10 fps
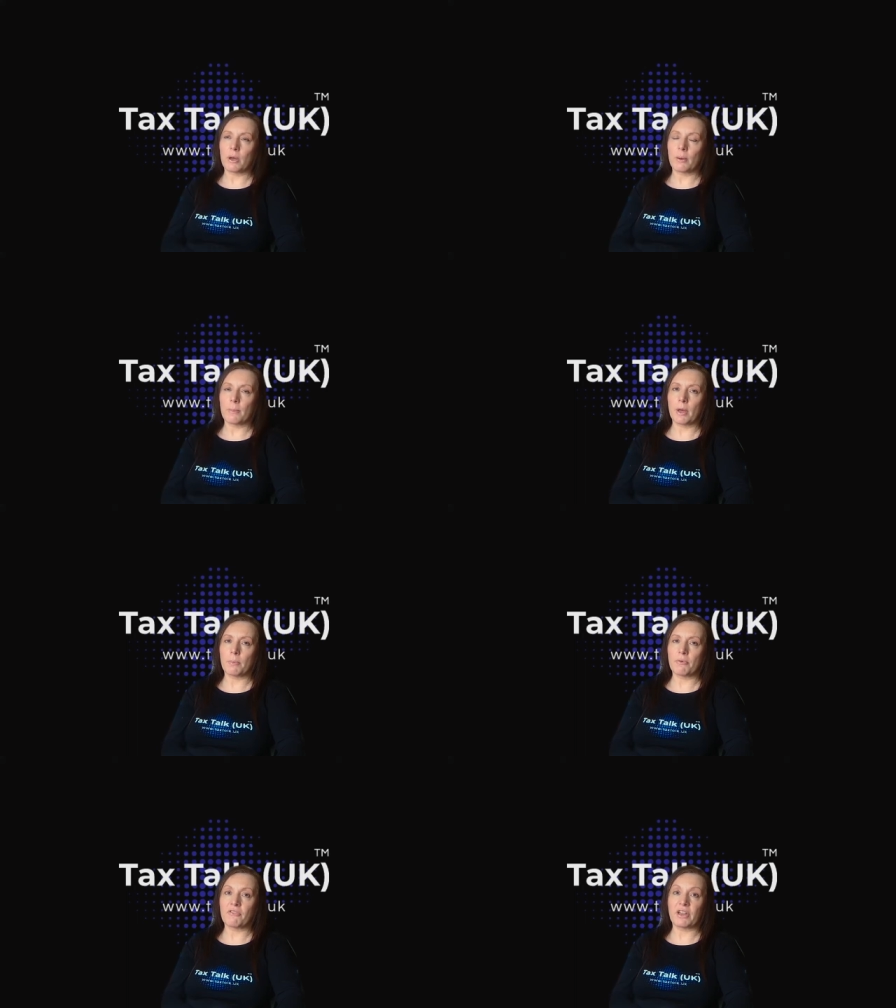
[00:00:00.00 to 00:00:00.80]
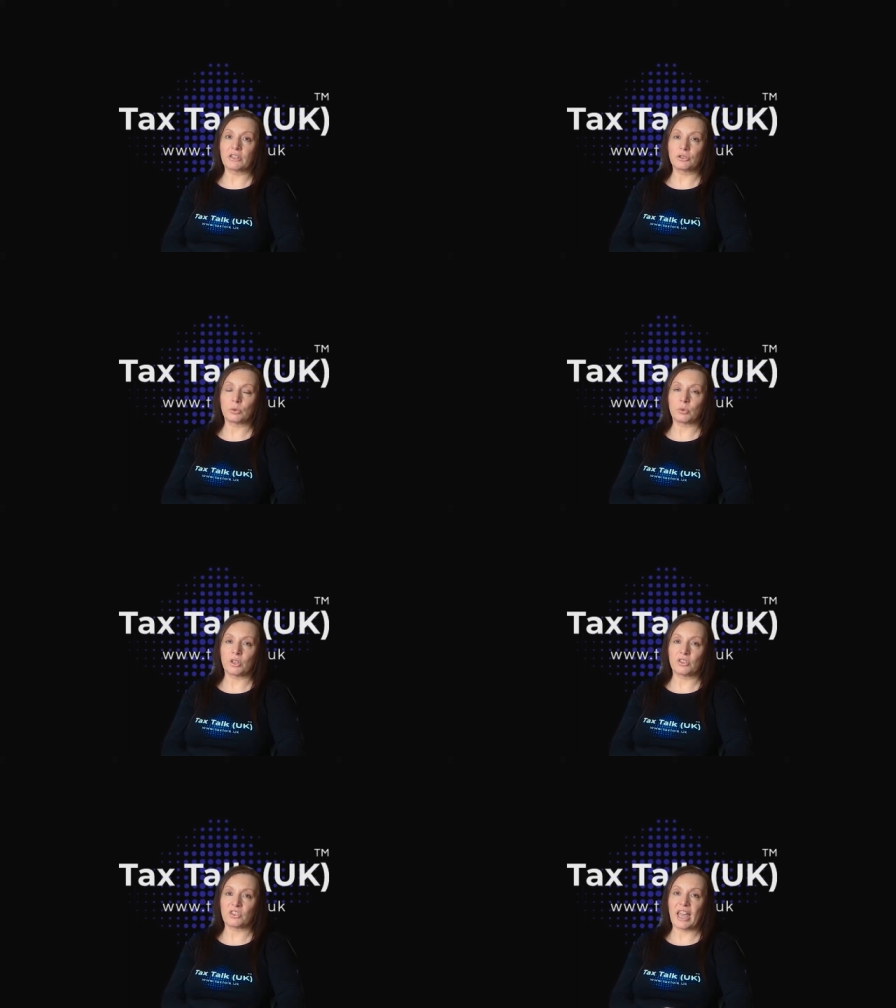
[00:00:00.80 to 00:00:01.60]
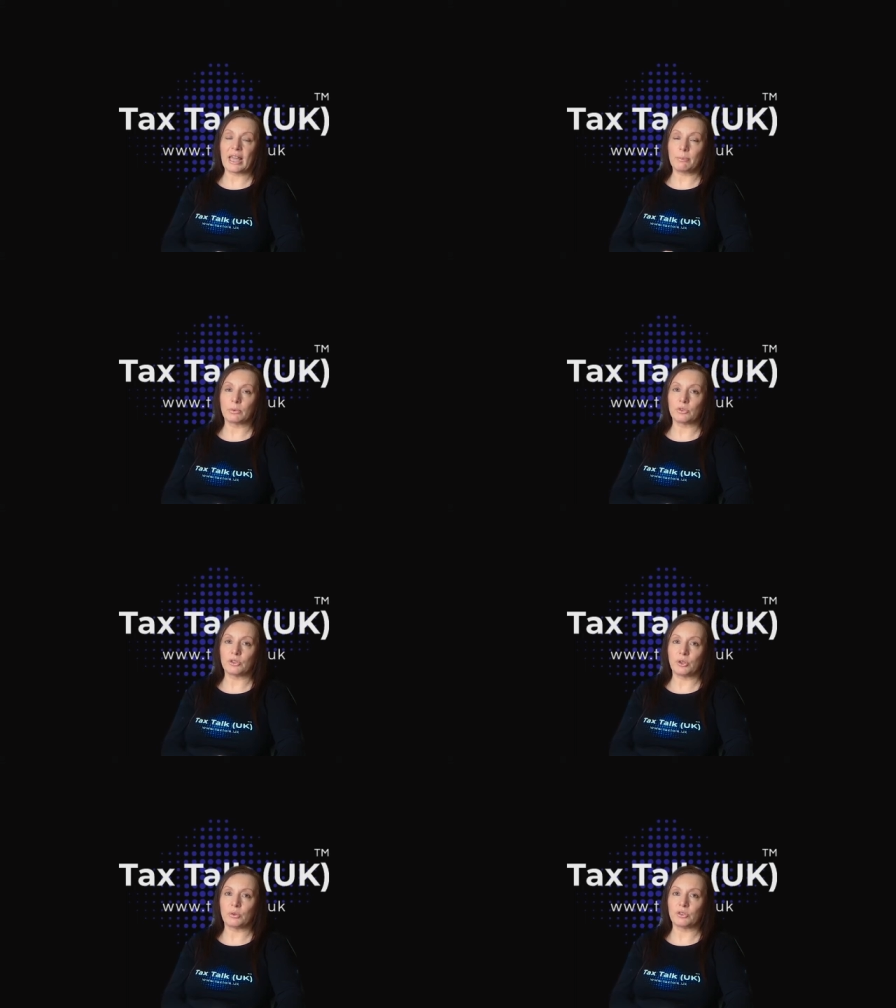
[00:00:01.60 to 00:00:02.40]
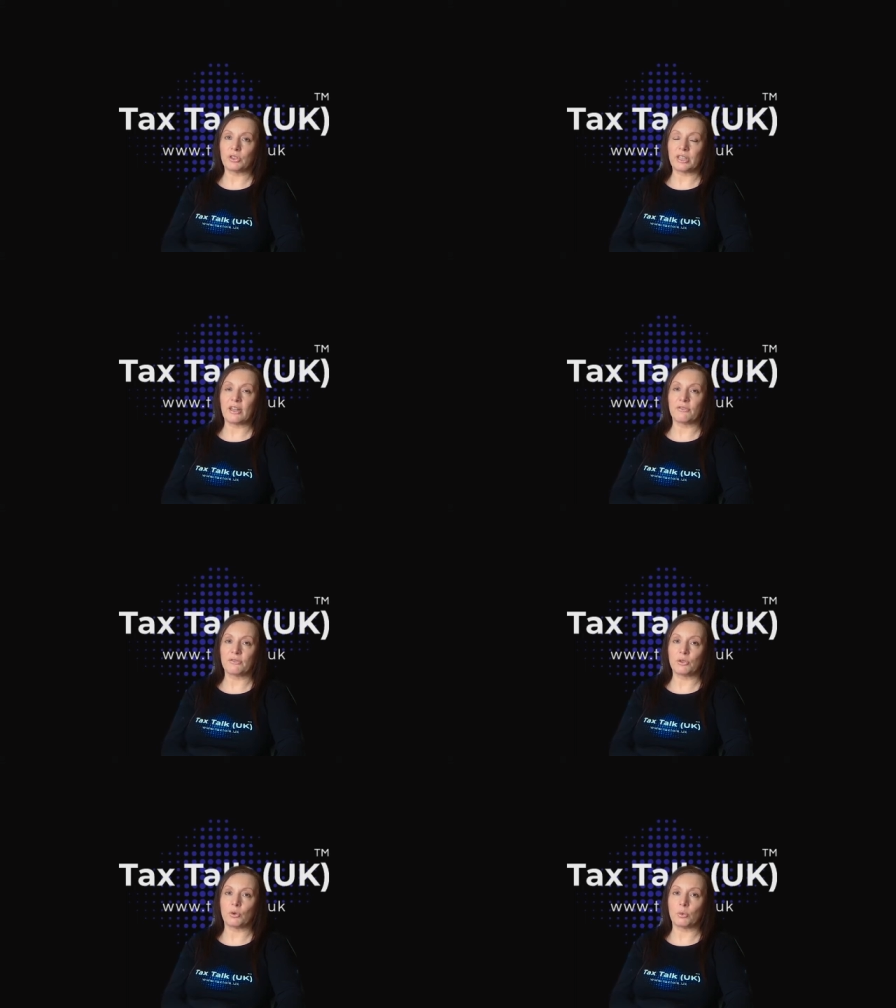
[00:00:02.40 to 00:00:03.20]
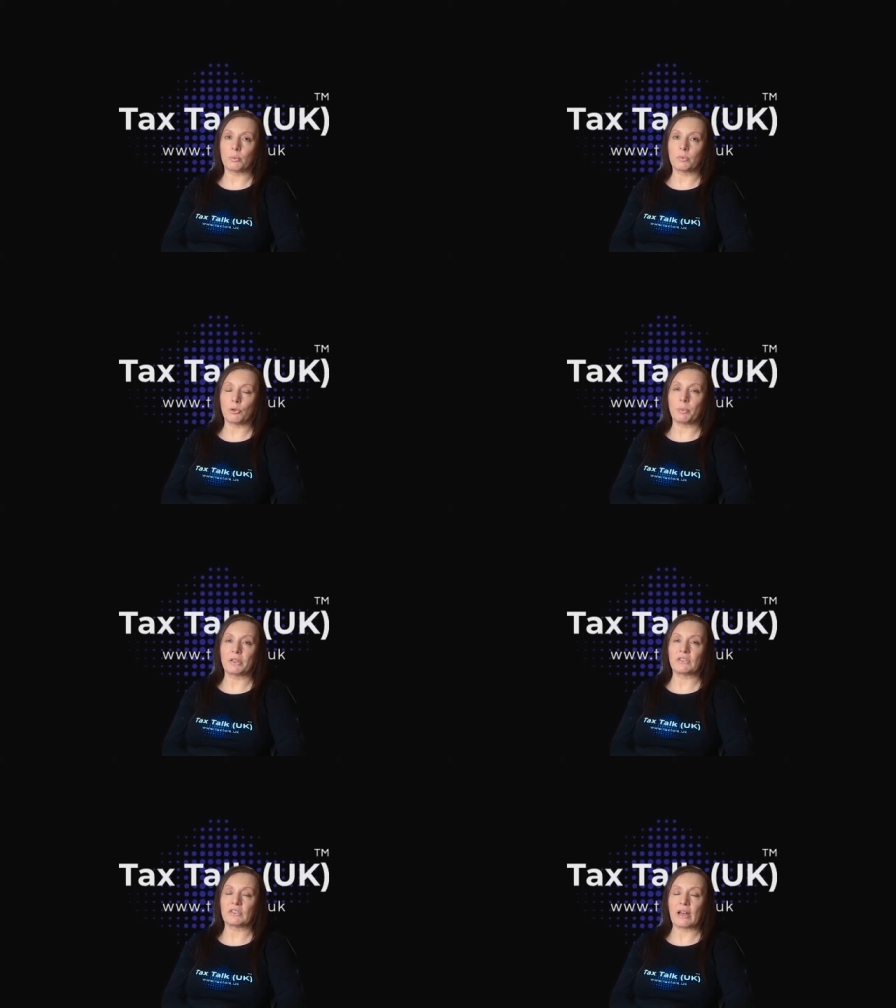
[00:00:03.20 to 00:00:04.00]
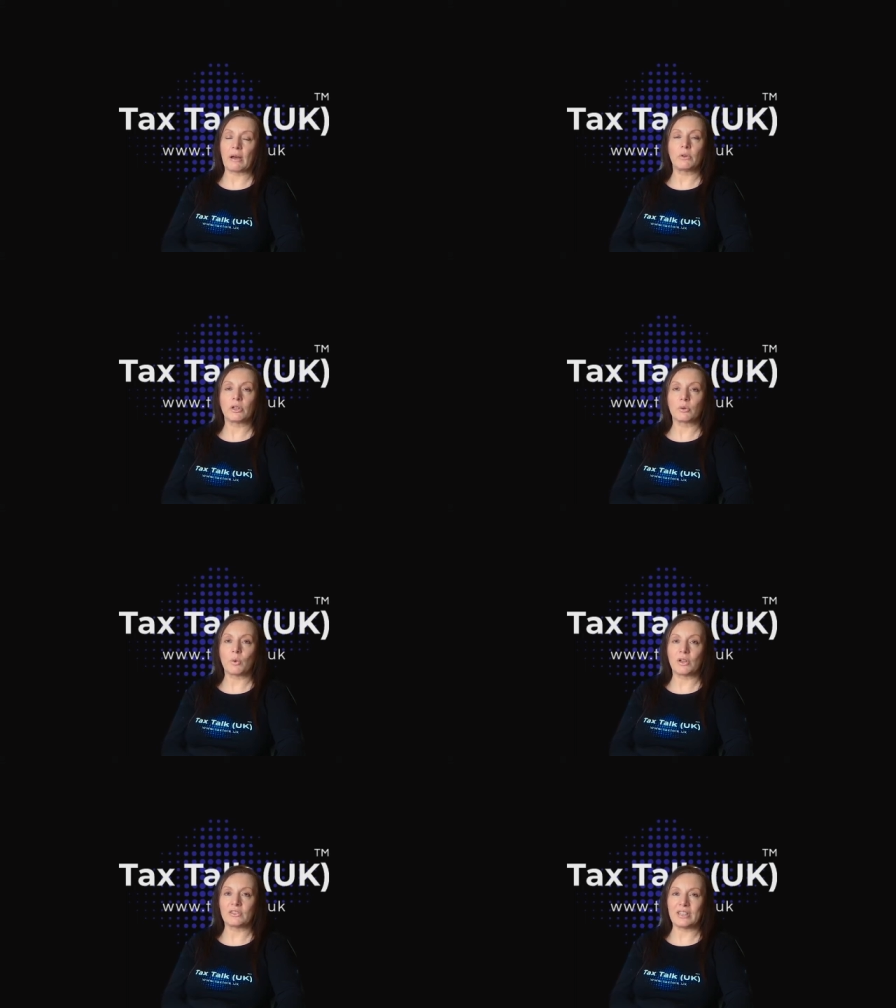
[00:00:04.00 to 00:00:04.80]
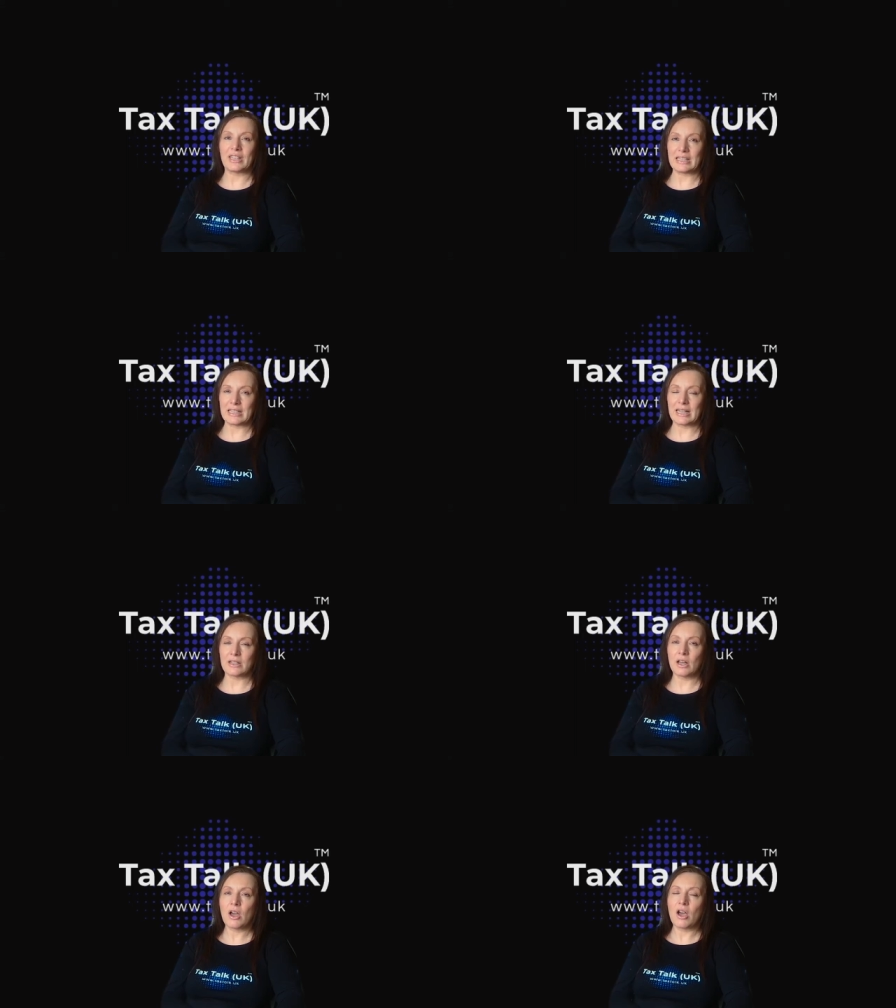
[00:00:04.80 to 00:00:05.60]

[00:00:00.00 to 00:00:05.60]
um, a professional that's able to to give your your business outlook what is needed